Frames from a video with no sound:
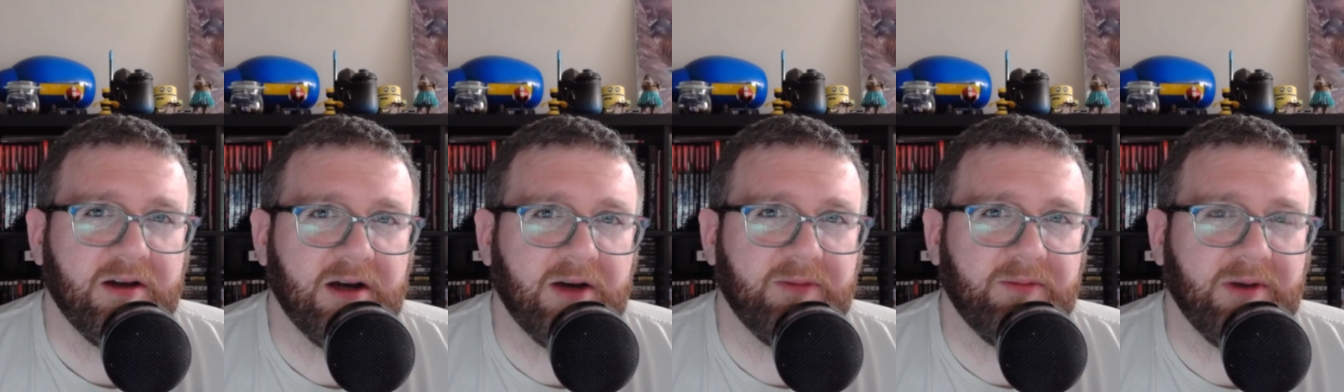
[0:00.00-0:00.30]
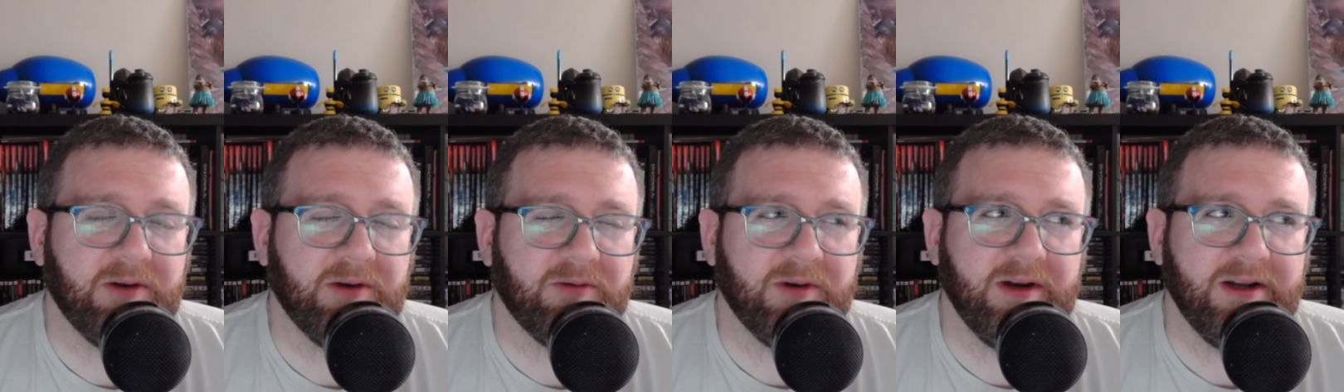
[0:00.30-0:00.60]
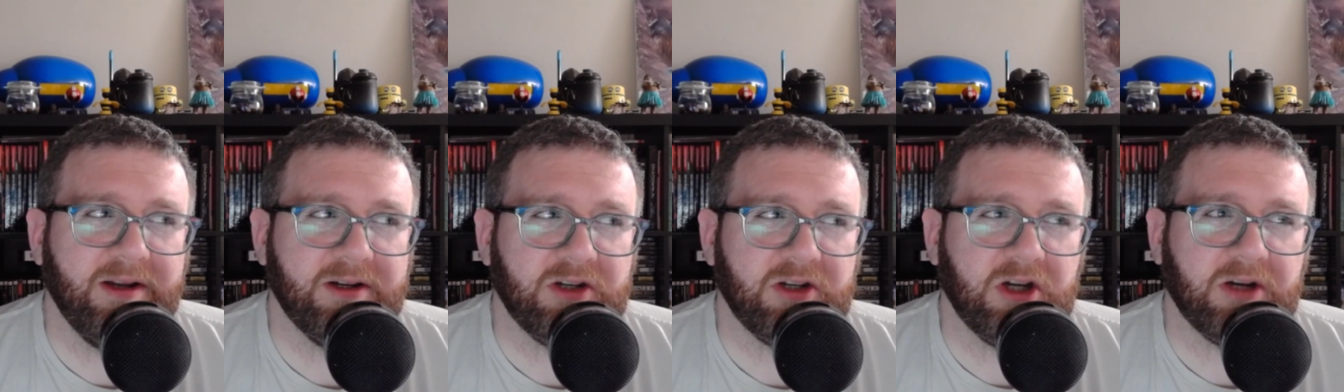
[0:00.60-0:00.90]
not
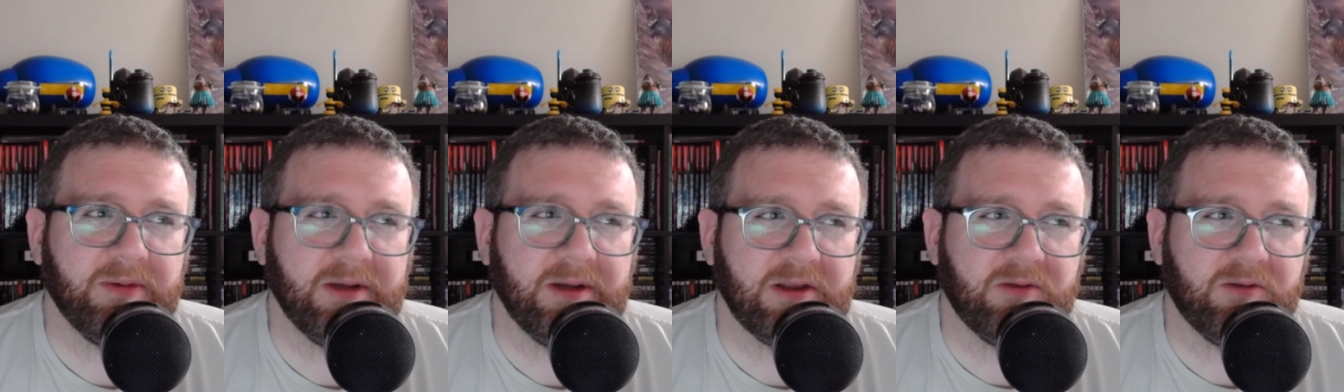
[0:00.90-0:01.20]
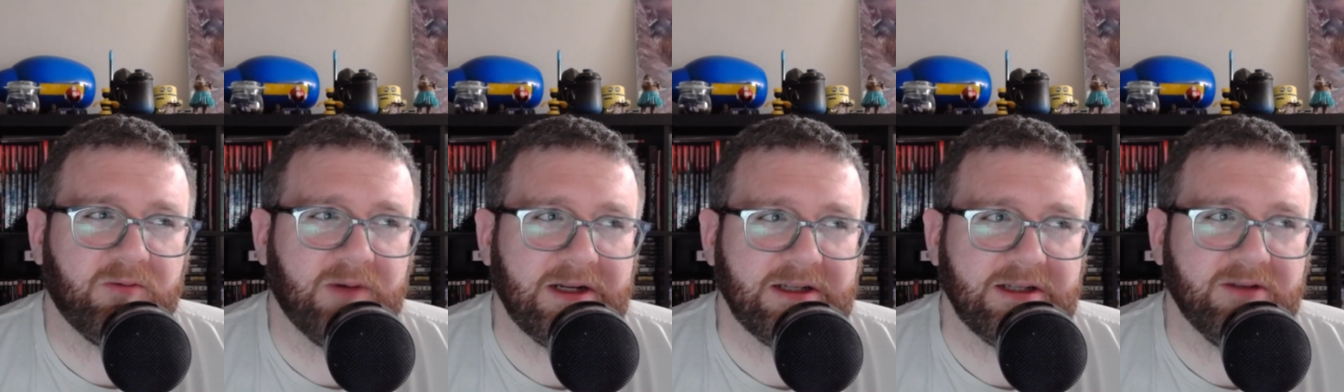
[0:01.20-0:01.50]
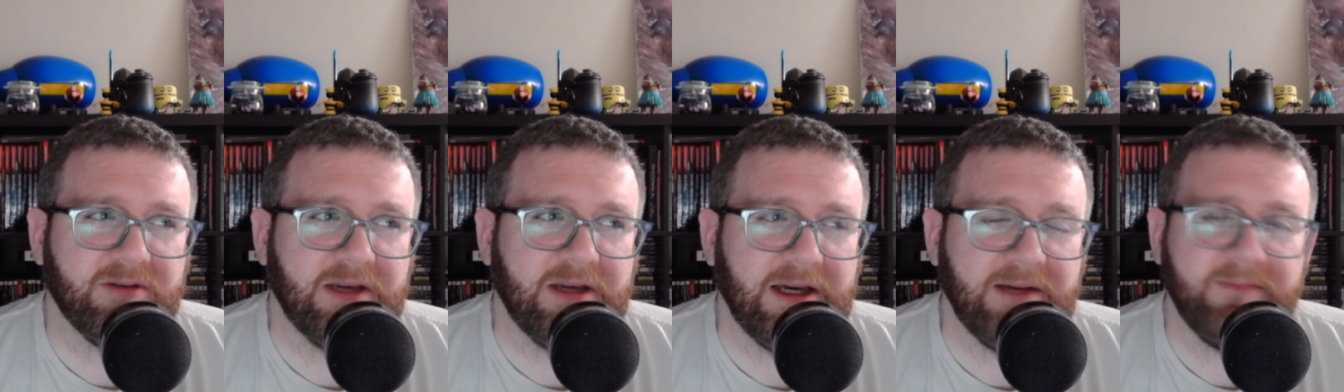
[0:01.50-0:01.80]
ready to talk about the
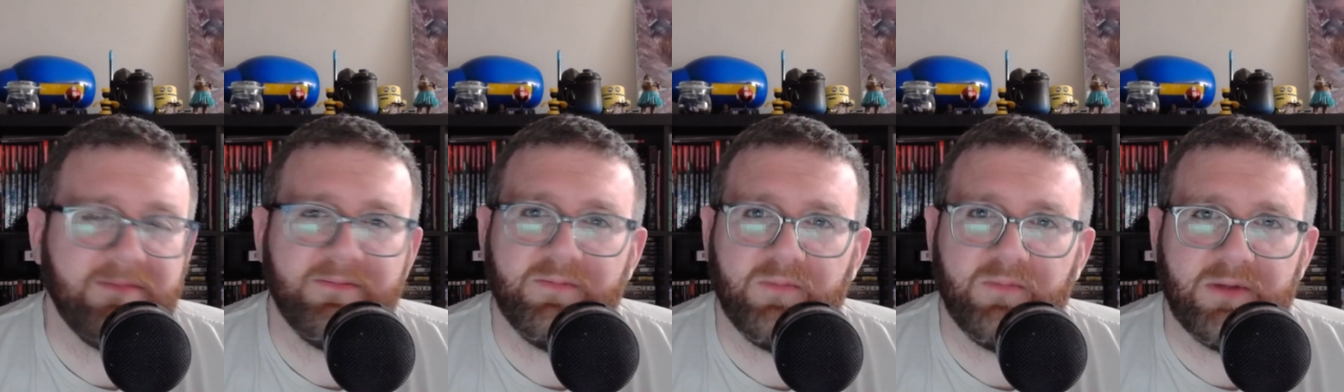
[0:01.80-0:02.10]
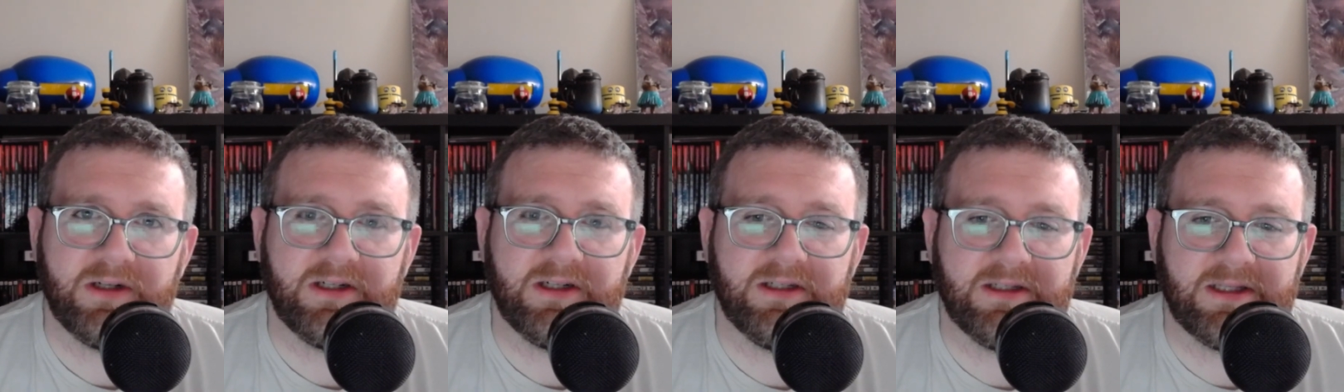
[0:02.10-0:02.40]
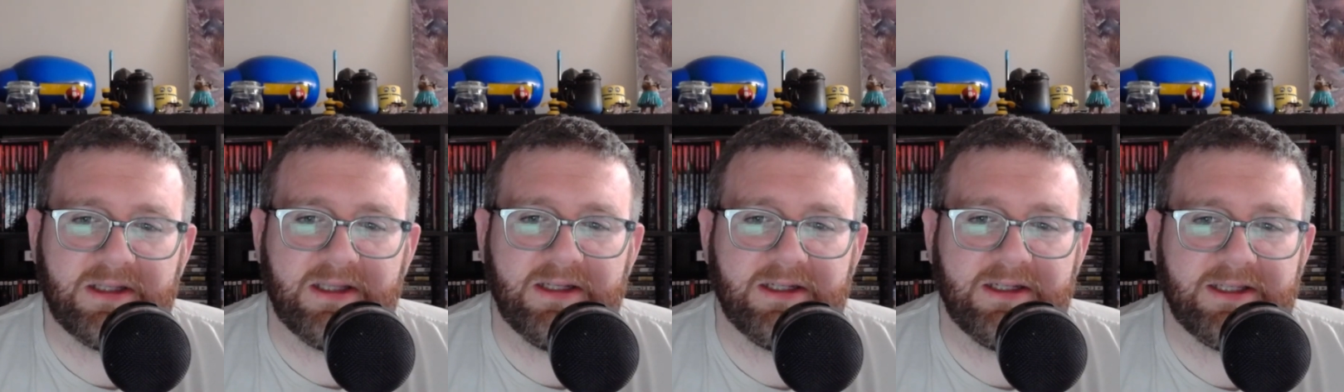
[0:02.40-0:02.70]
wrestle yet, which is
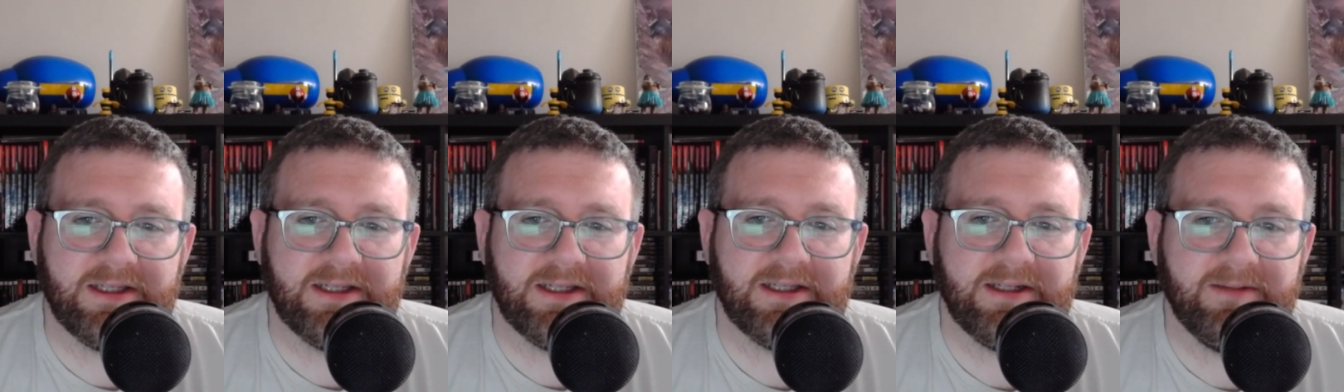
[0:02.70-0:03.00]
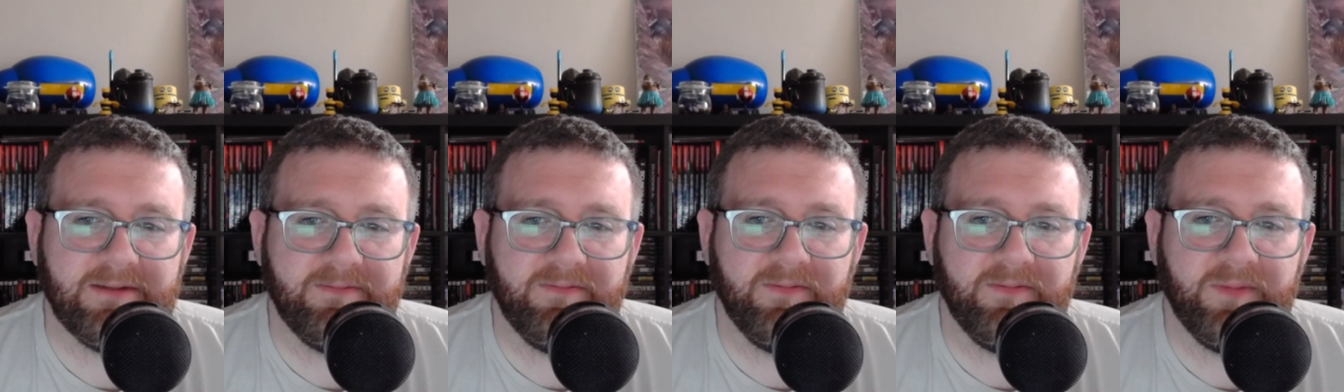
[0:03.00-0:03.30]
the system,